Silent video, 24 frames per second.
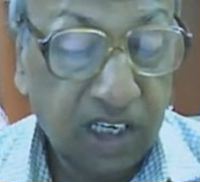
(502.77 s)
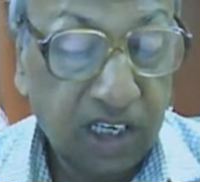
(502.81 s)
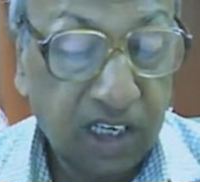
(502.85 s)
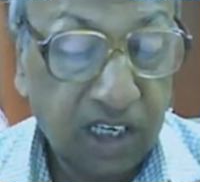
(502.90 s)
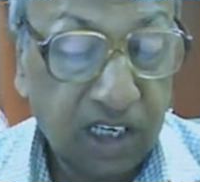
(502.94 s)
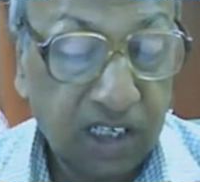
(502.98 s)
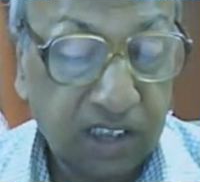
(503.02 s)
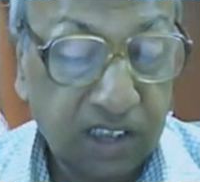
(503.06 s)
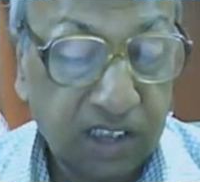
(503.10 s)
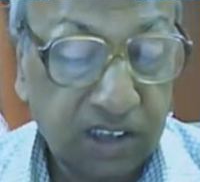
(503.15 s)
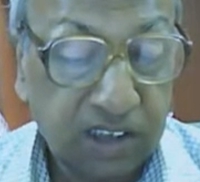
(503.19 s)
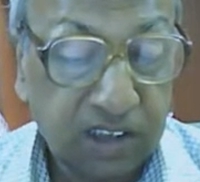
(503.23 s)

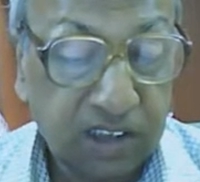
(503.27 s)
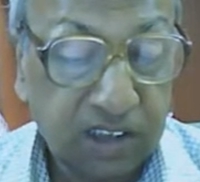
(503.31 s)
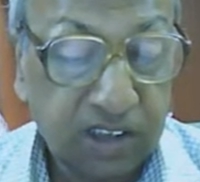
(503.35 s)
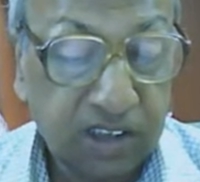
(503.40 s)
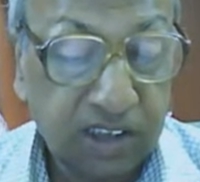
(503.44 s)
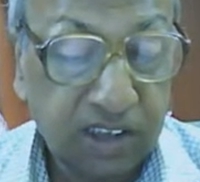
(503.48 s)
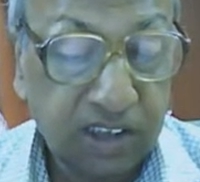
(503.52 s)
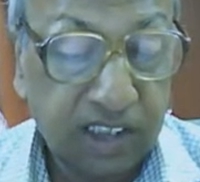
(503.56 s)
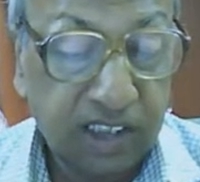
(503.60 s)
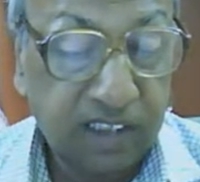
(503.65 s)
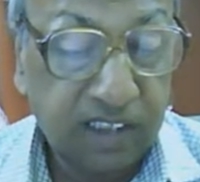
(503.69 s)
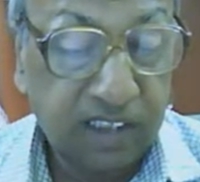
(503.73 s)
Another
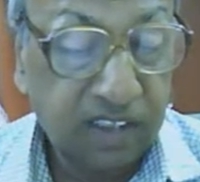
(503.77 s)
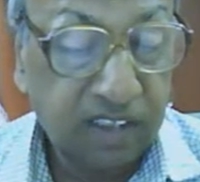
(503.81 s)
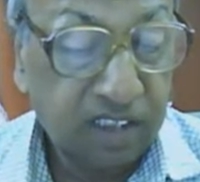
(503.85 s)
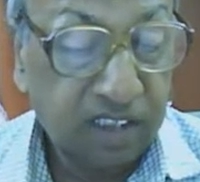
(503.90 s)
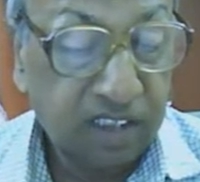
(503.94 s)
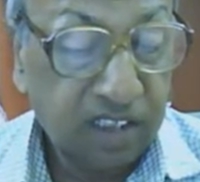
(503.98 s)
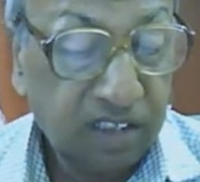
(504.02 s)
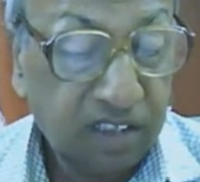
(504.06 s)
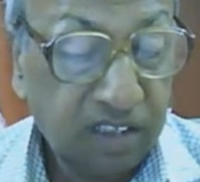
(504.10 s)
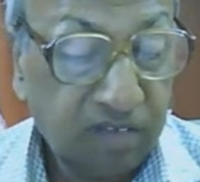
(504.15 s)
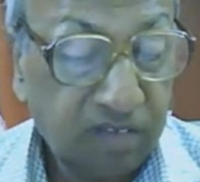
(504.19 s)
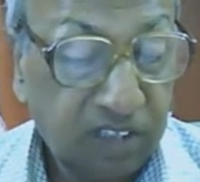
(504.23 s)
side
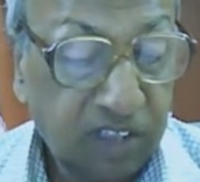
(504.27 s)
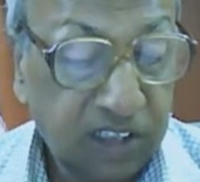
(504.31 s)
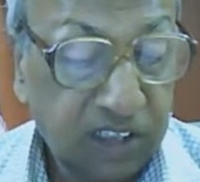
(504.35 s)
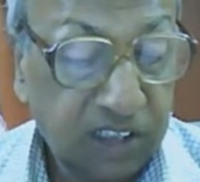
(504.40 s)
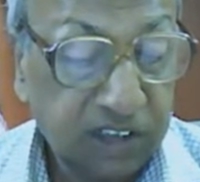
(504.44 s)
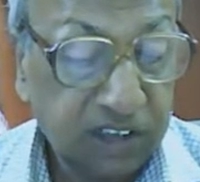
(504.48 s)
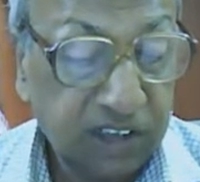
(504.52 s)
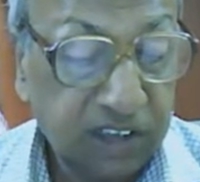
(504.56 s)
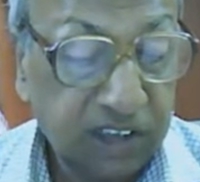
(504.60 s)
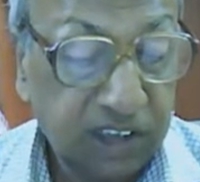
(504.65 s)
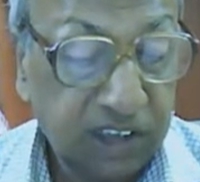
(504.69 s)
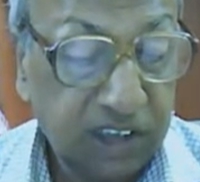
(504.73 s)

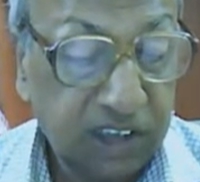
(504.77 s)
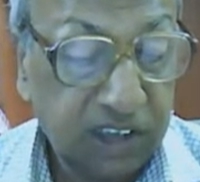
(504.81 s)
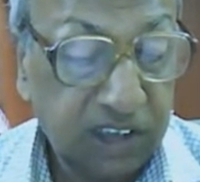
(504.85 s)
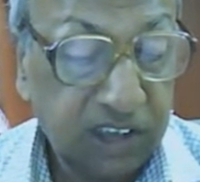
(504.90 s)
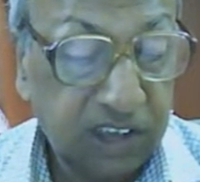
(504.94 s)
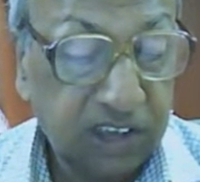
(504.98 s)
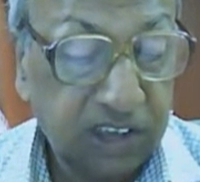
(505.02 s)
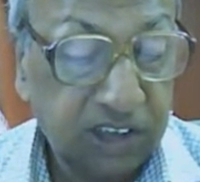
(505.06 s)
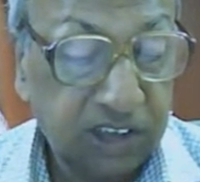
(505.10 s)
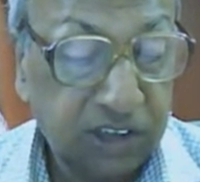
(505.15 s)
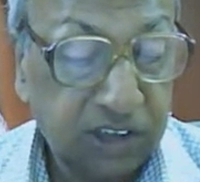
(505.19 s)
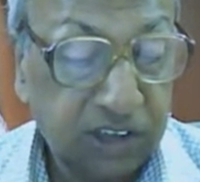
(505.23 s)
was the
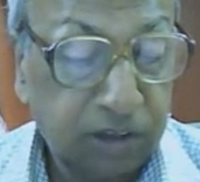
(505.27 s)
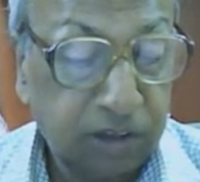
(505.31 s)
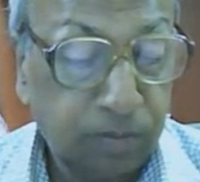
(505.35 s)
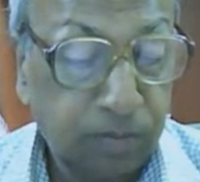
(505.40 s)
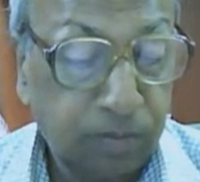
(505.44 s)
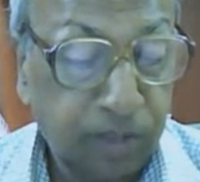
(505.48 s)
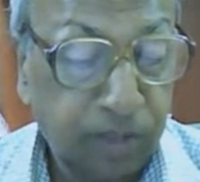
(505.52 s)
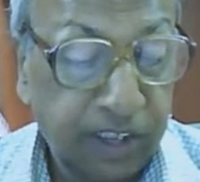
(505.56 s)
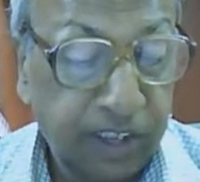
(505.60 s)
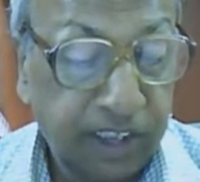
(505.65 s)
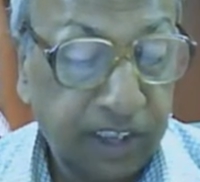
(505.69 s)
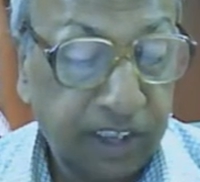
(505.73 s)
East,
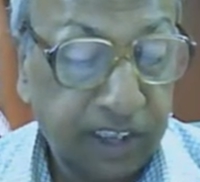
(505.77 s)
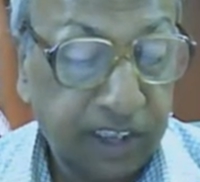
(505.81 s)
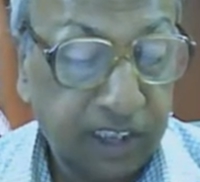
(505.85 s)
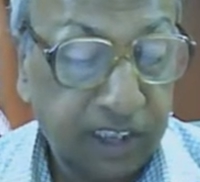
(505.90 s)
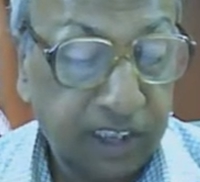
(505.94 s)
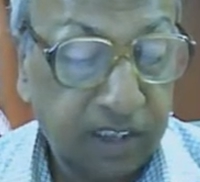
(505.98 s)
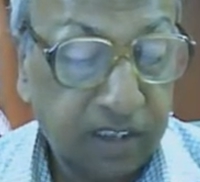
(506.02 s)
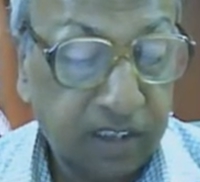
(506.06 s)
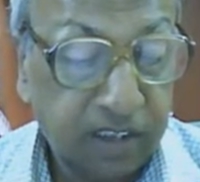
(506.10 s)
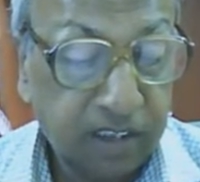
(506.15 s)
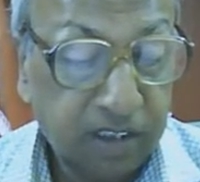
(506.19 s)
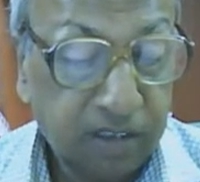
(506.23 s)

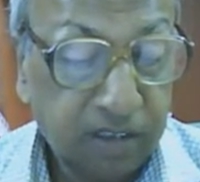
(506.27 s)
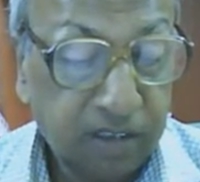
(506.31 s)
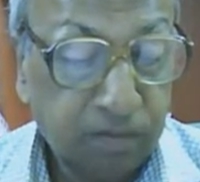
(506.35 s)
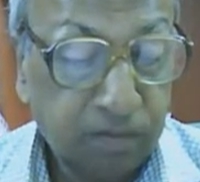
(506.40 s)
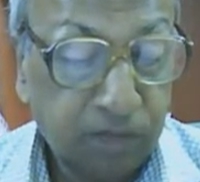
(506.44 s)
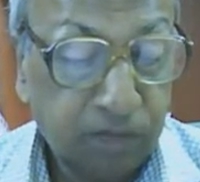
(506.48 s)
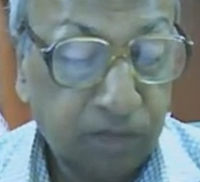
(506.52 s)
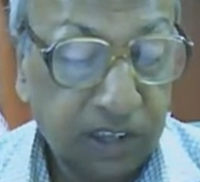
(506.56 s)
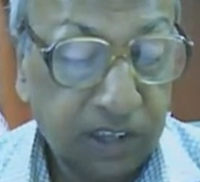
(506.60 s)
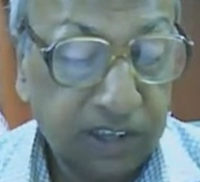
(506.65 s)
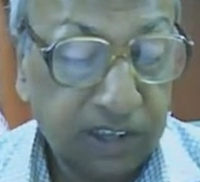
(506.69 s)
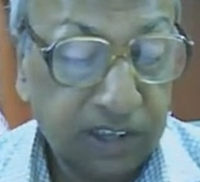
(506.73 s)
dominated
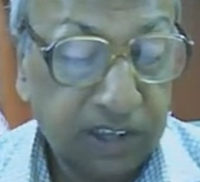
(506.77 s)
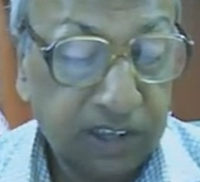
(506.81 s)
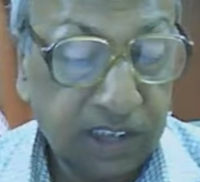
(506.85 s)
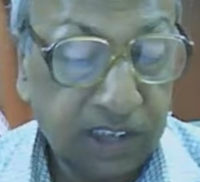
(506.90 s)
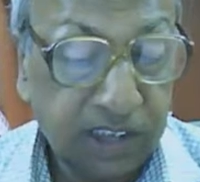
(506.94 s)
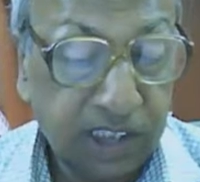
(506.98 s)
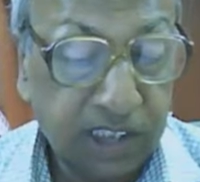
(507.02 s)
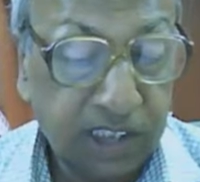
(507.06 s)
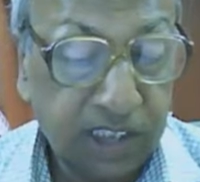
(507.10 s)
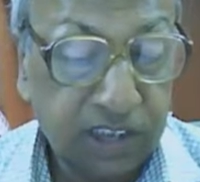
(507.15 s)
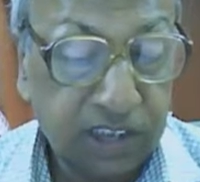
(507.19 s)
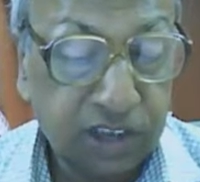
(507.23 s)
by
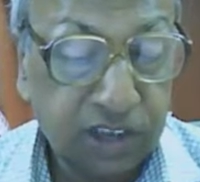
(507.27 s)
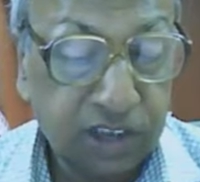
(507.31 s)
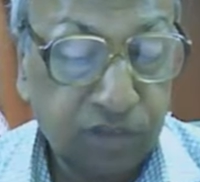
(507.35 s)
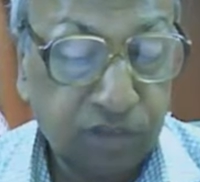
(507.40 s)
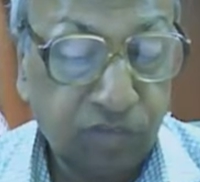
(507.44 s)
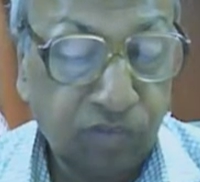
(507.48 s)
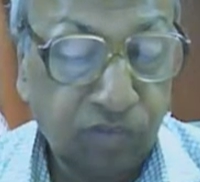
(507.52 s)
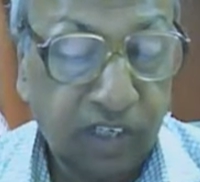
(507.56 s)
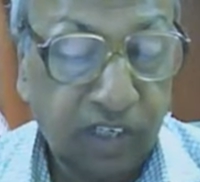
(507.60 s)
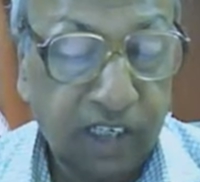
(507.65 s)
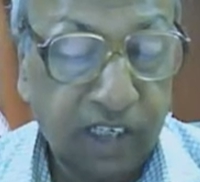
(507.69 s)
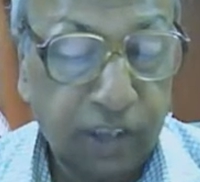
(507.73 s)
the
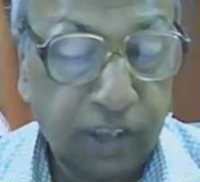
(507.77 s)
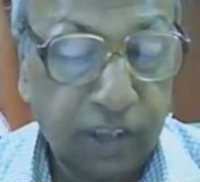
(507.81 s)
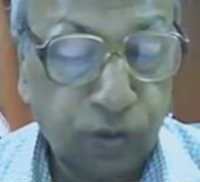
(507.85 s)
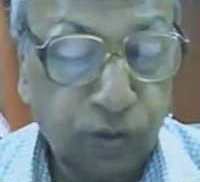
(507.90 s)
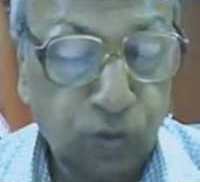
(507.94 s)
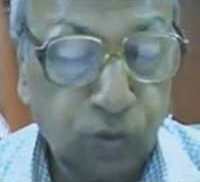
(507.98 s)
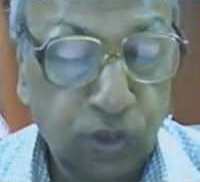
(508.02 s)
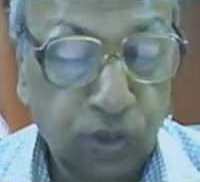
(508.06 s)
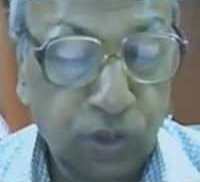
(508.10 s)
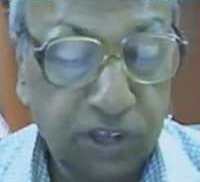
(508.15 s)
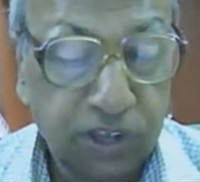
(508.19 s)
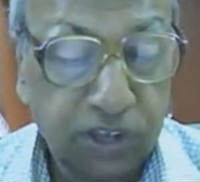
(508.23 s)
erstwhile
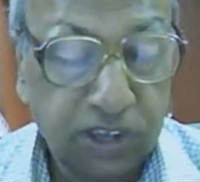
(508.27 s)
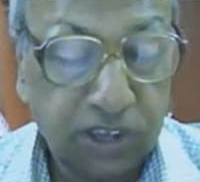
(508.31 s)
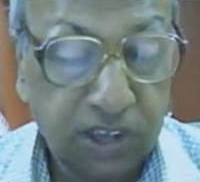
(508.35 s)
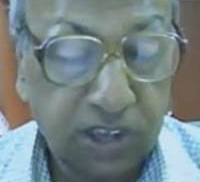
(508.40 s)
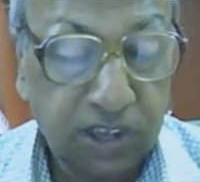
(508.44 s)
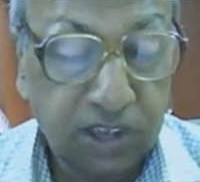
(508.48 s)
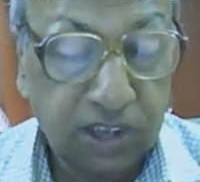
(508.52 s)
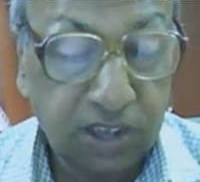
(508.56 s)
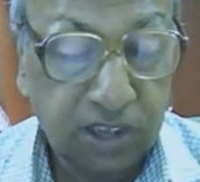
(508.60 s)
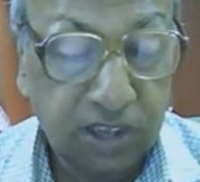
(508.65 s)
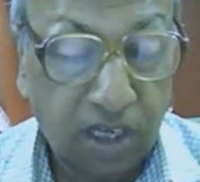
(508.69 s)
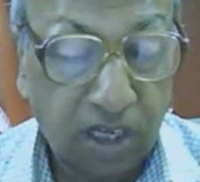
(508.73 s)

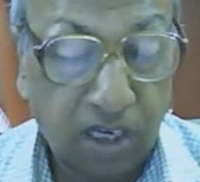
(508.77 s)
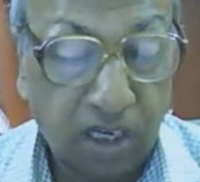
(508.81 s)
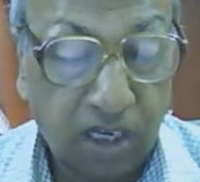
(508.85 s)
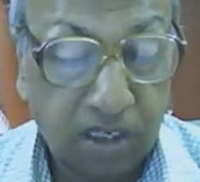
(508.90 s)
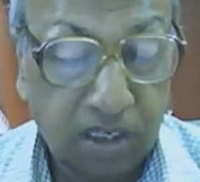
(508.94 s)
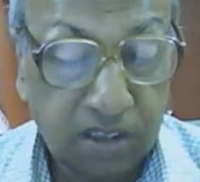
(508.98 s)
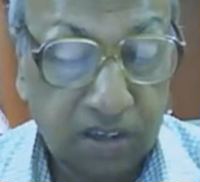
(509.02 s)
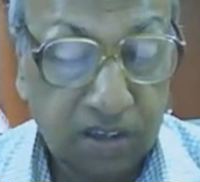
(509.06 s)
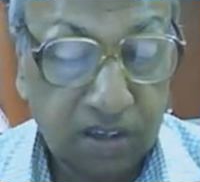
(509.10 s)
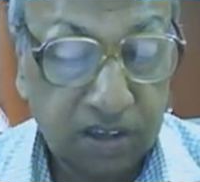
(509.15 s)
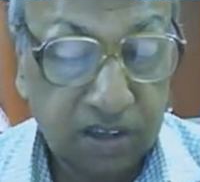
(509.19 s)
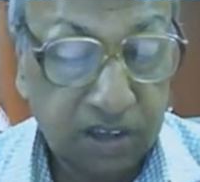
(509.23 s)
USSR.